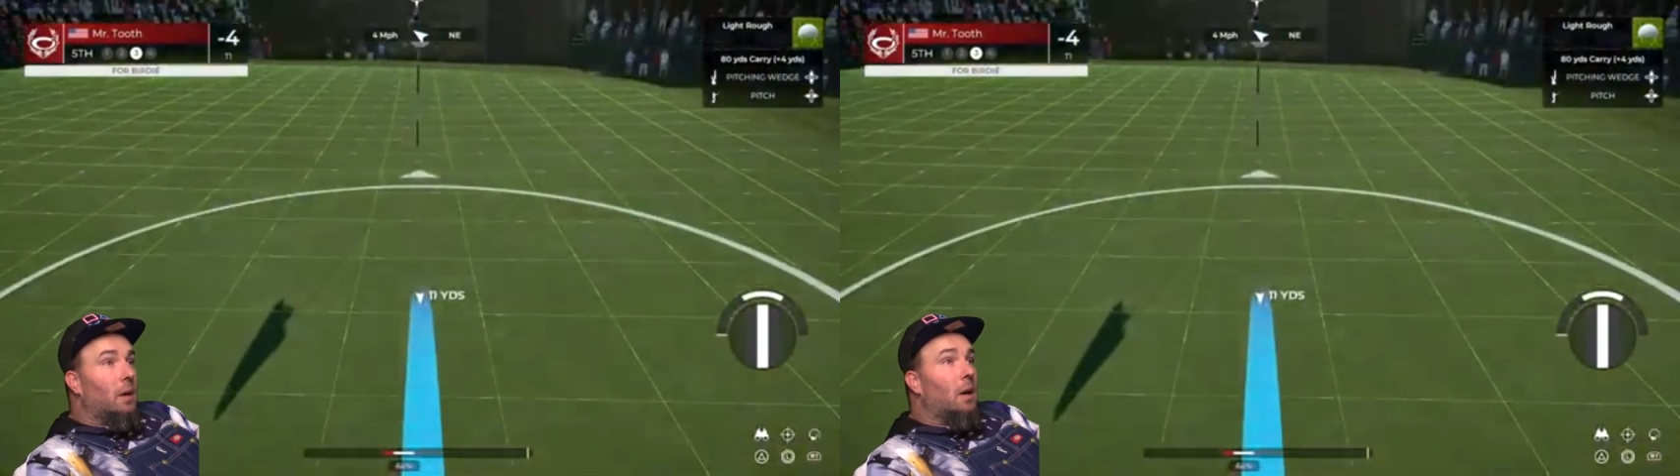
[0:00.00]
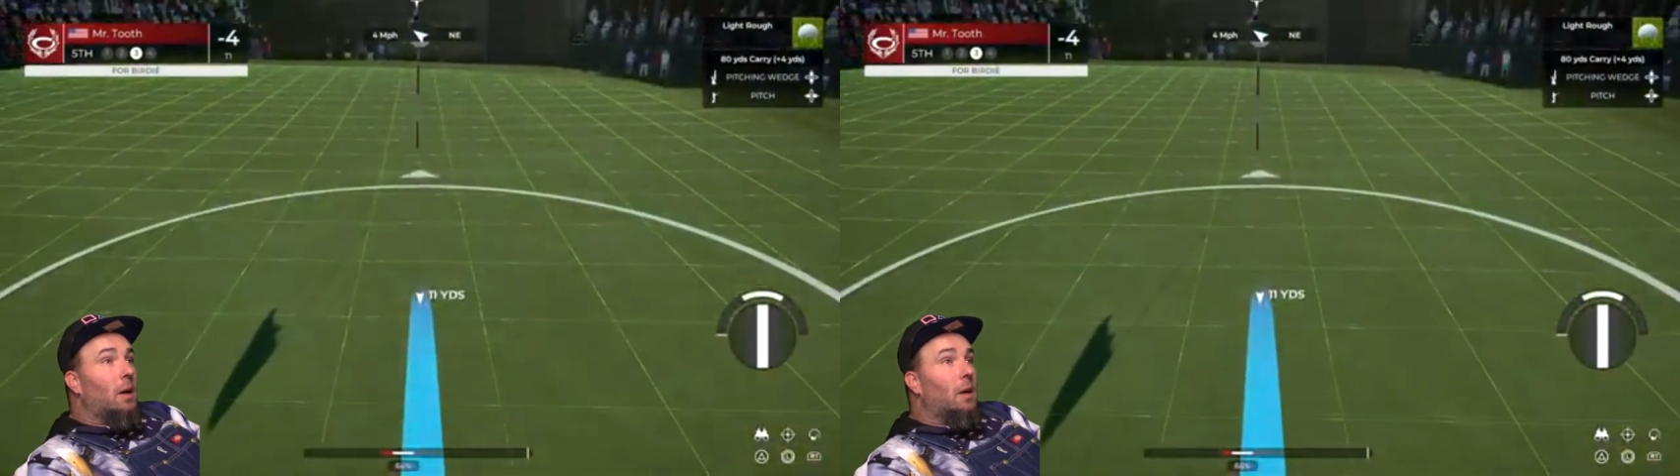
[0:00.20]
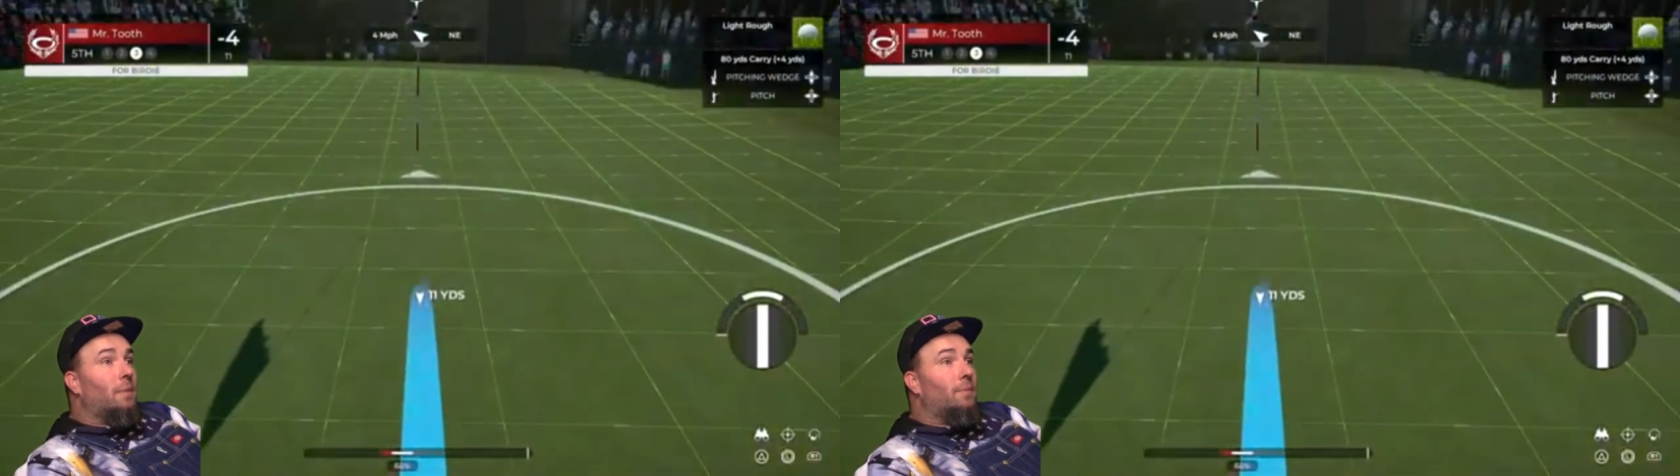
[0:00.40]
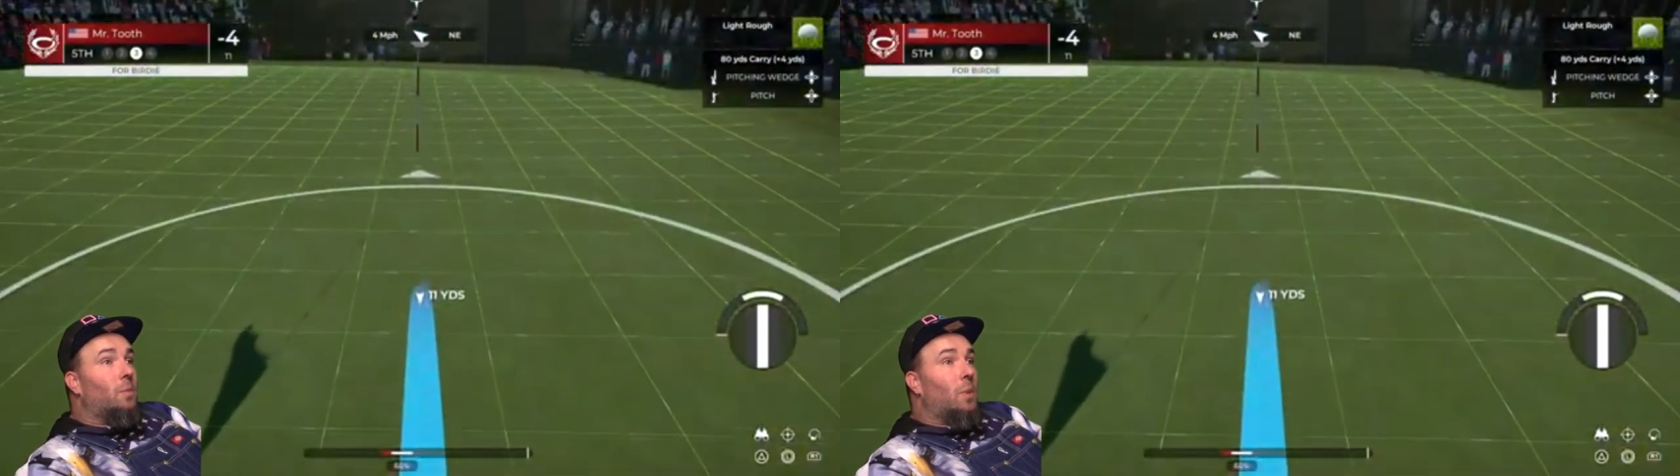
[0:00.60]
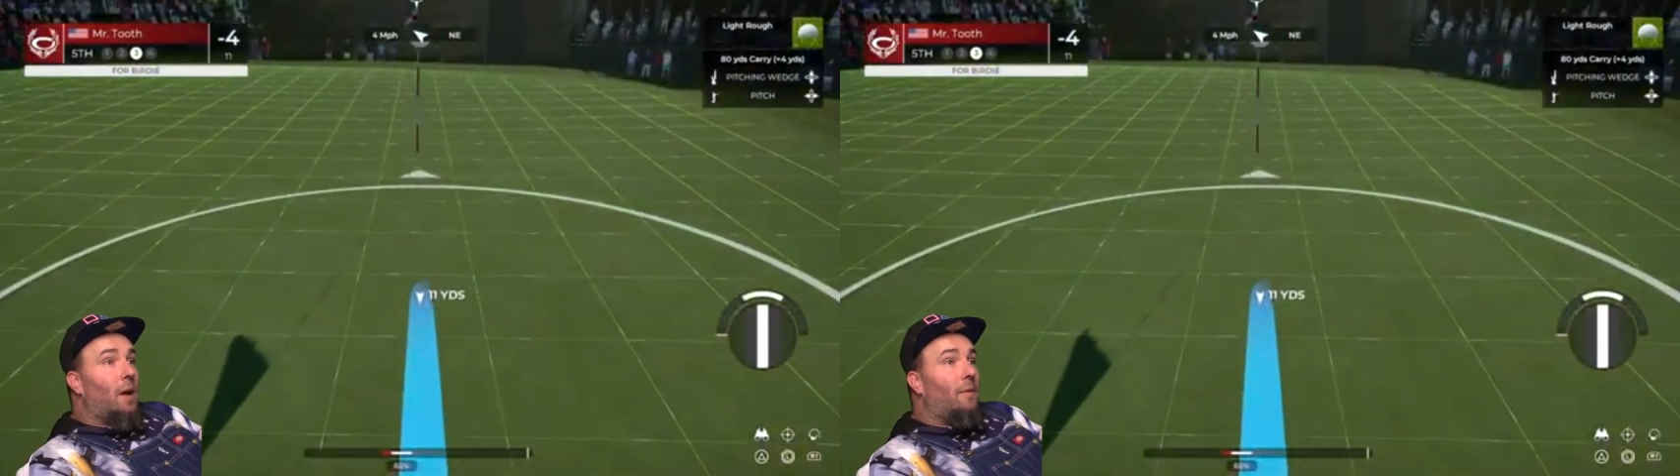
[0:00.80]
Uh,
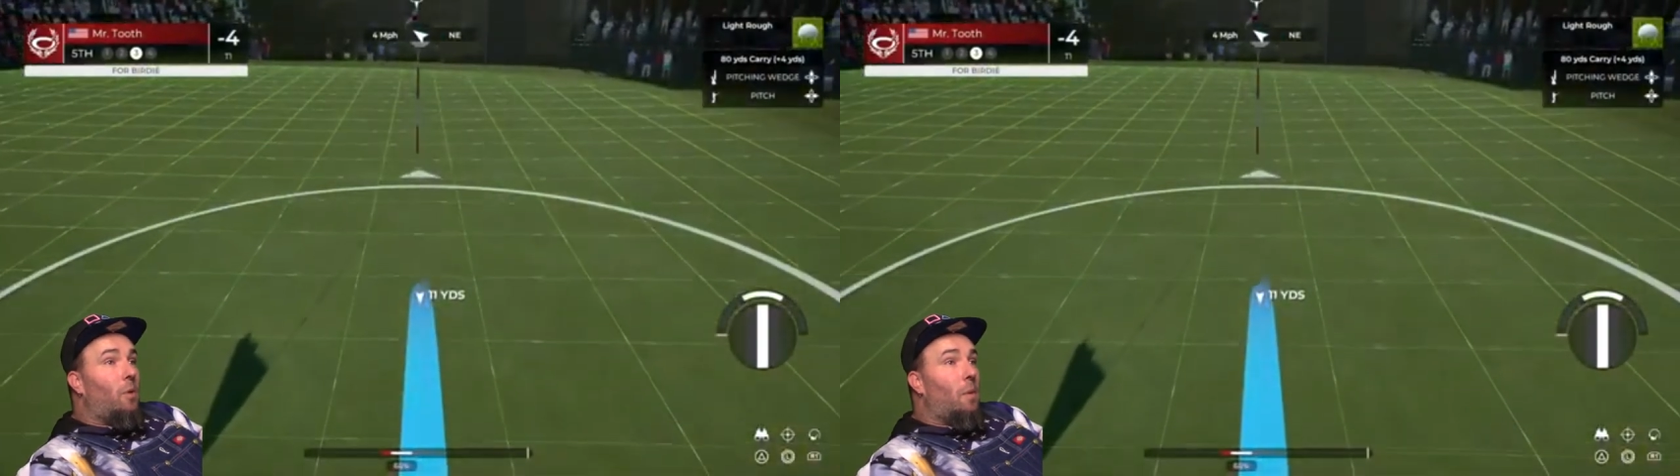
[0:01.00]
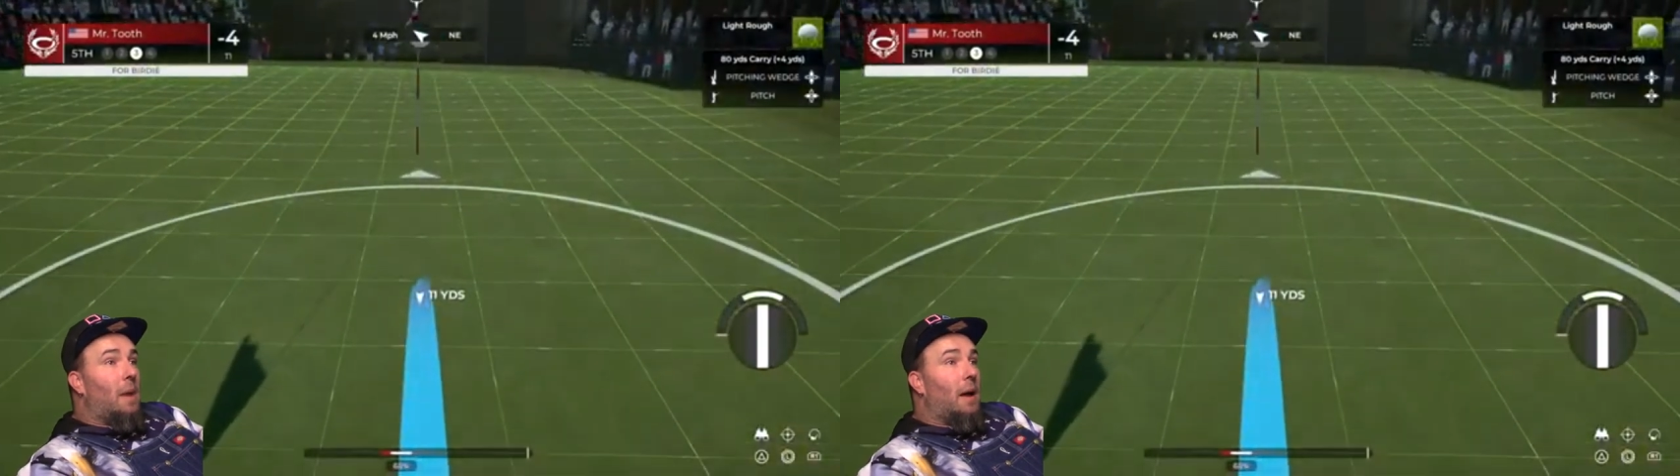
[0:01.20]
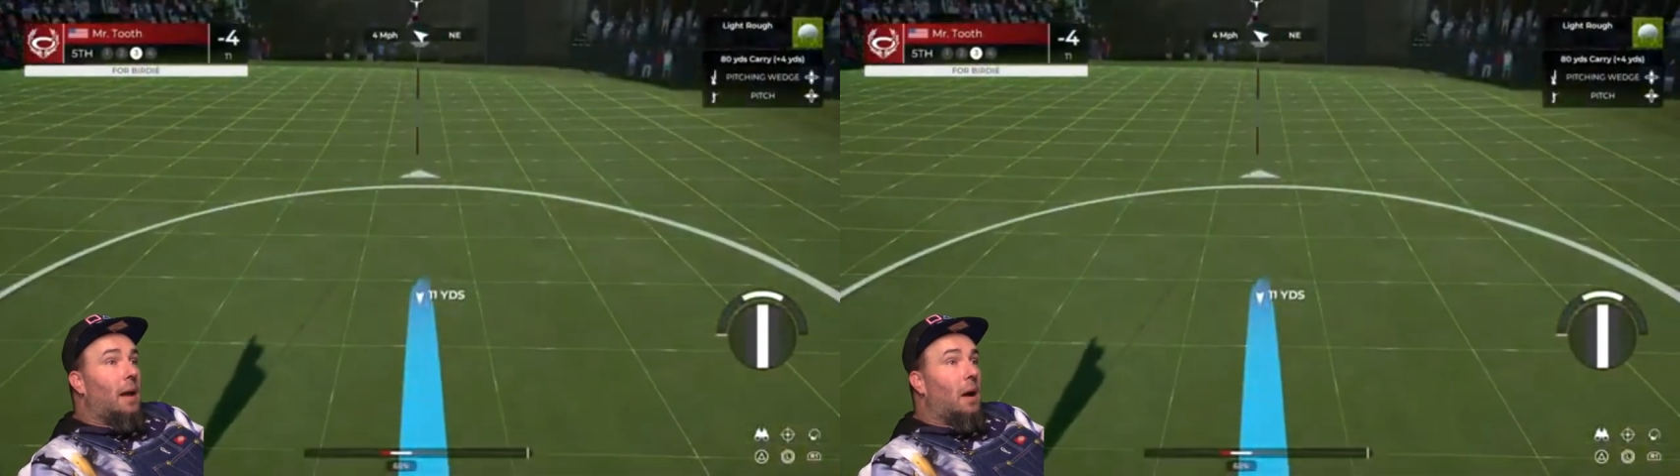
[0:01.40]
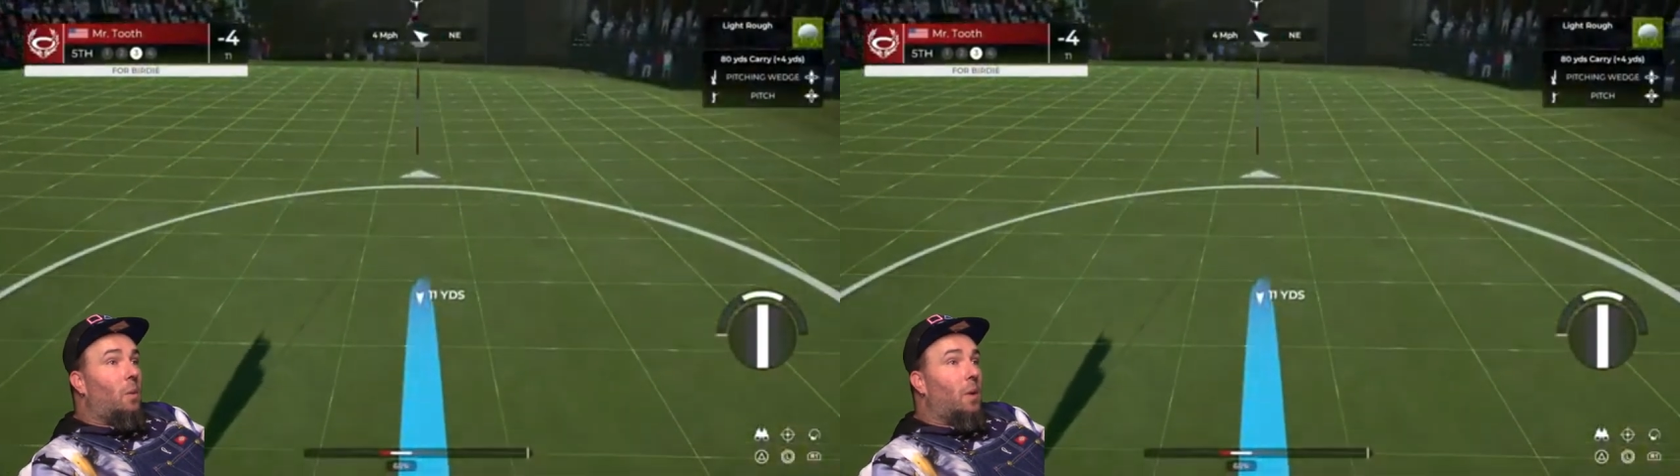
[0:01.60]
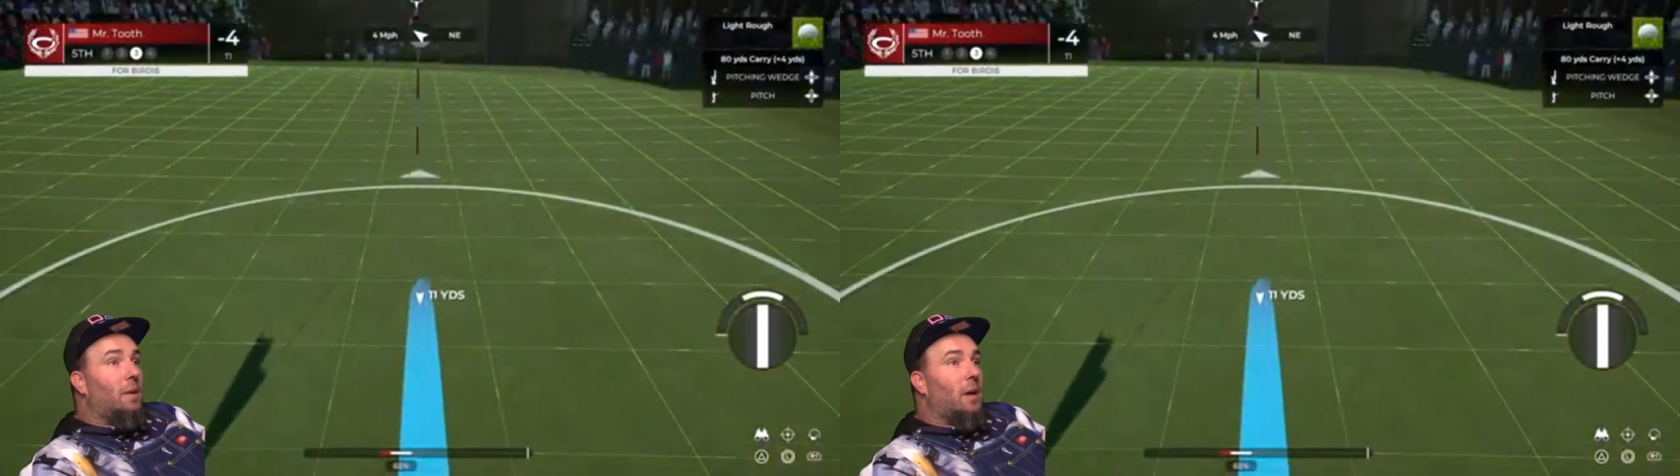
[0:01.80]
we've got four mile an hour wind.